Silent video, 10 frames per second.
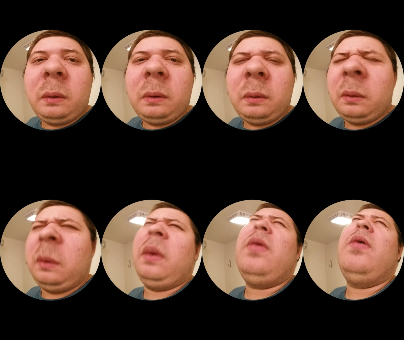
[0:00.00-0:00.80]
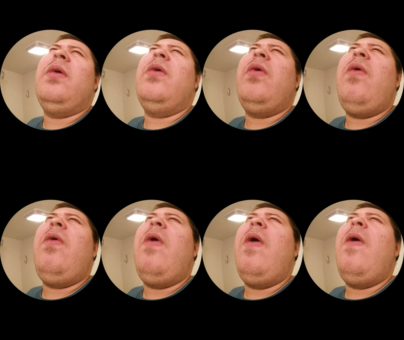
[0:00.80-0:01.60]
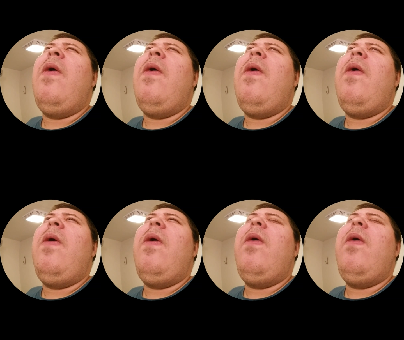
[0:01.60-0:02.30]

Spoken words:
No one is speaking in this clip.